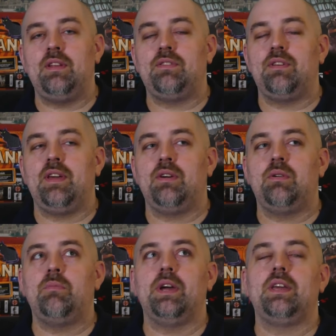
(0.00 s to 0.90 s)
It's like, oh
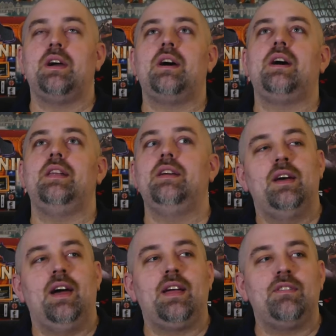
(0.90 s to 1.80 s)
my god,
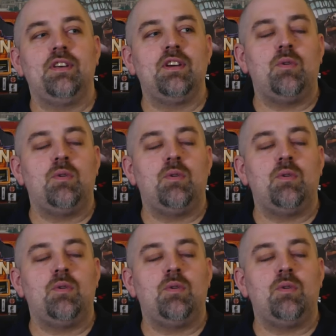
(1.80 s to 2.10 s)
I guess I can